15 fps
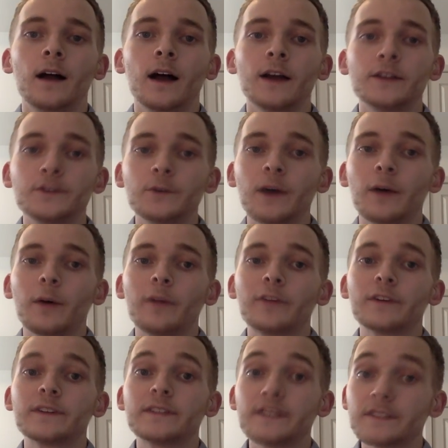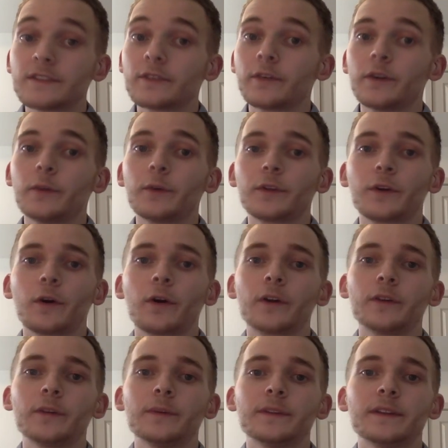I do, however, disagree with her
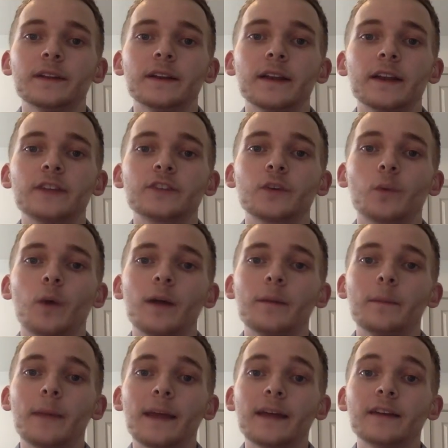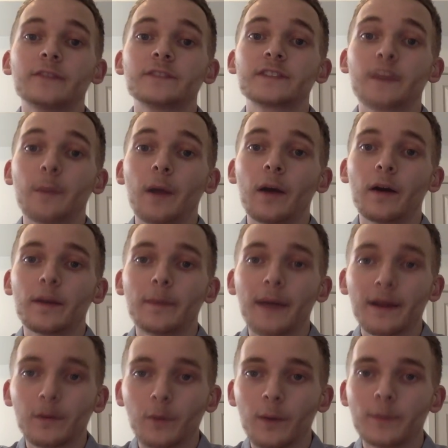argument that a nationwide ban of
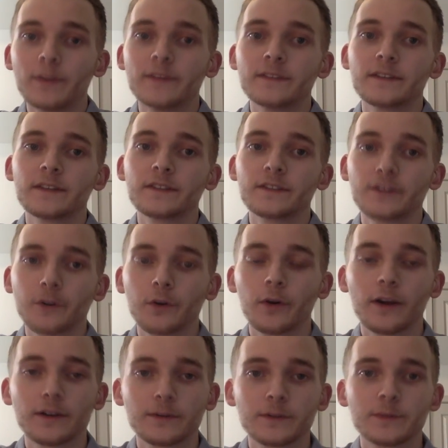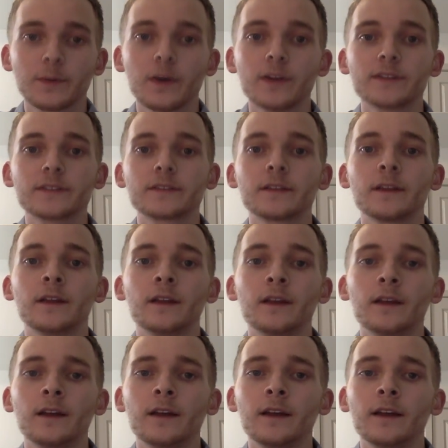semi-automatic weapons is the correct response.
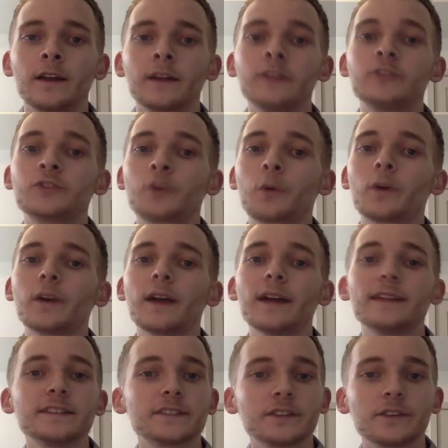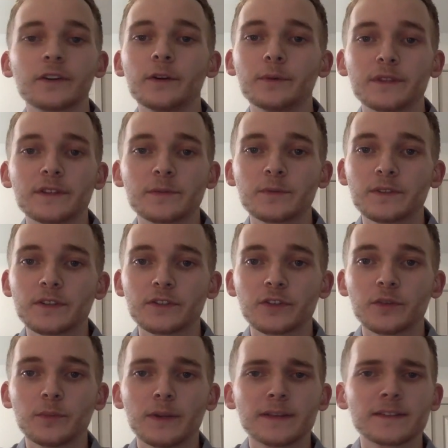In short, I disagree with this
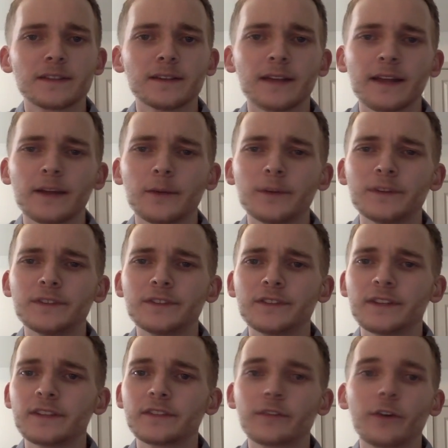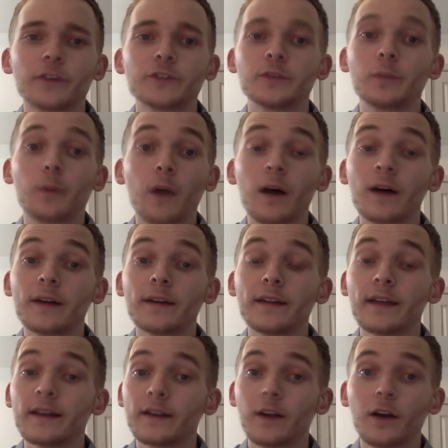position because the language is far too broad
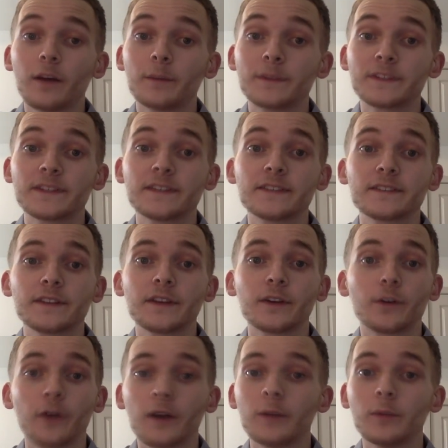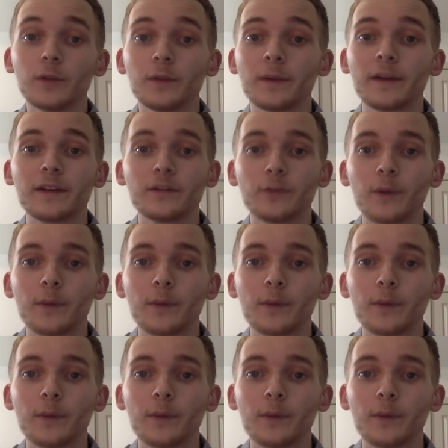and encompasses an incredible amount of